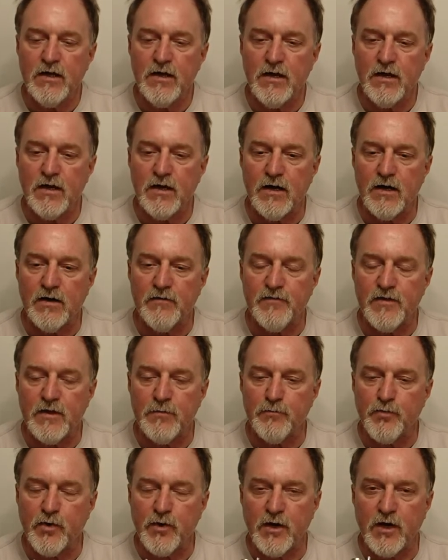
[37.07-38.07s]
uh, and then
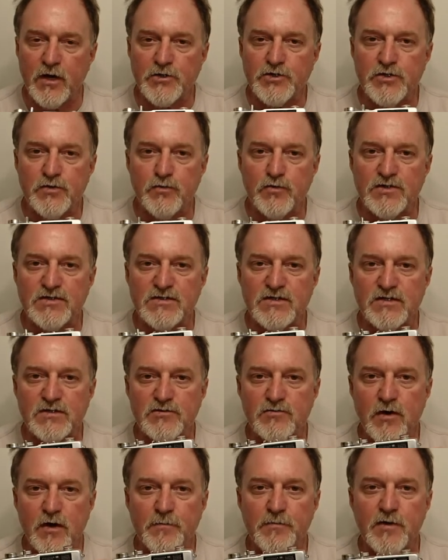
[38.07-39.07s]
production was
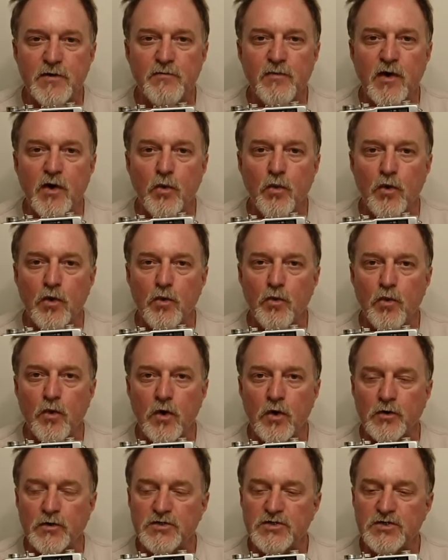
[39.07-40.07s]
disrupted by World
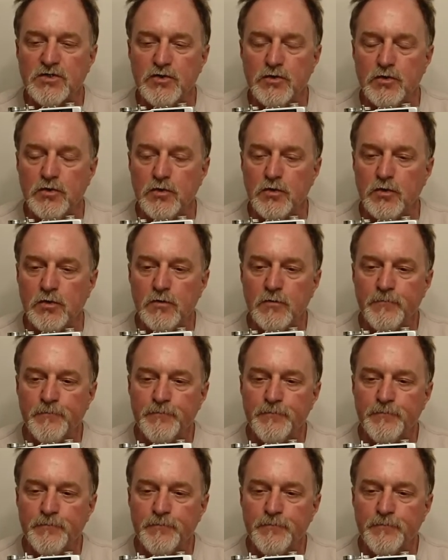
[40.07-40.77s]
War II,